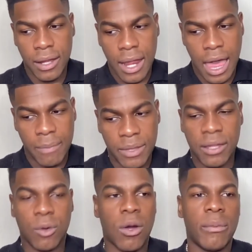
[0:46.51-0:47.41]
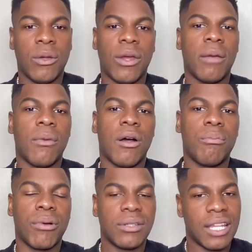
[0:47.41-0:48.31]
Abi and Kwame Kwei-Armah
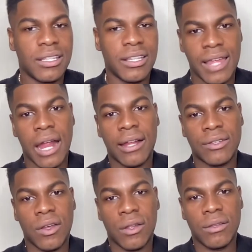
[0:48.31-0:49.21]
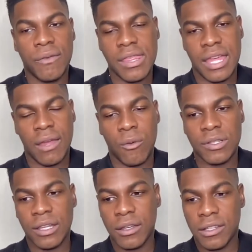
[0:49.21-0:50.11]
broke down this character, the fact that it
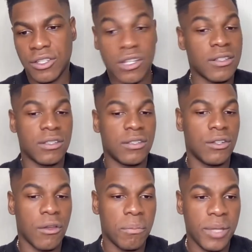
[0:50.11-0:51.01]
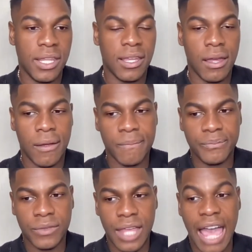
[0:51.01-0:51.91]
wasn't going to just, you know, be
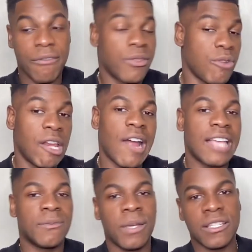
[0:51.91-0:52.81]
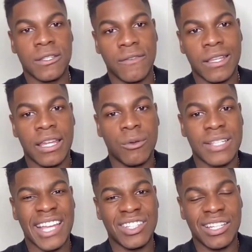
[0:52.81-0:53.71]
um, have thriller aspects, the fact that it was
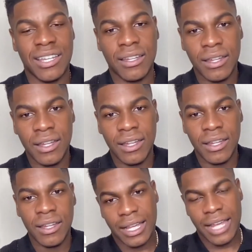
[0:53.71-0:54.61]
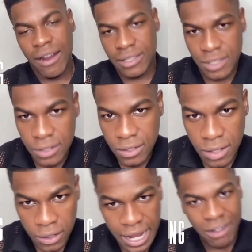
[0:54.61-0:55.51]
actually a, a character
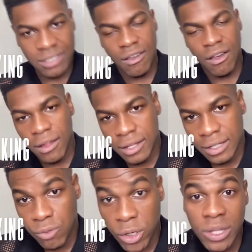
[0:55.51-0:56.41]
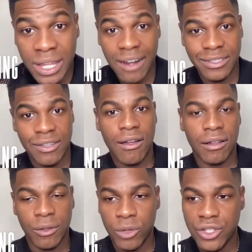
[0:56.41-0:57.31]
a character arc, a real character
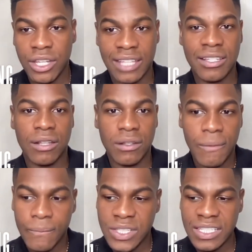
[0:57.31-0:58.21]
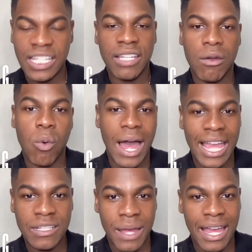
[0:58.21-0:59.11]
arc in which you get to see the
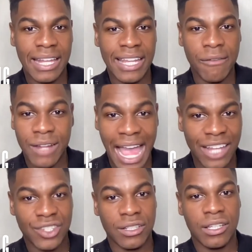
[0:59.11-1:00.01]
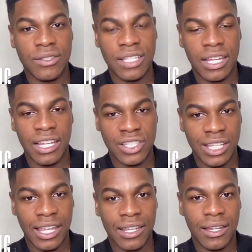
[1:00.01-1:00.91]
whys behind every action that you see in each
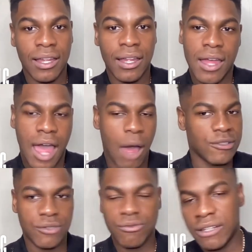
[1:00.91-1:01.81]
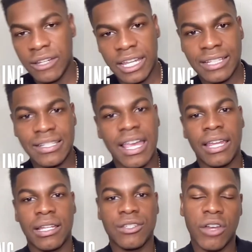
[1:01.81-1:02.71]
take. I was just really, really
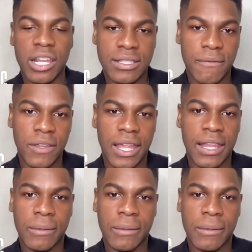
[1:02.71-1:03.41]
excited at joining something like that.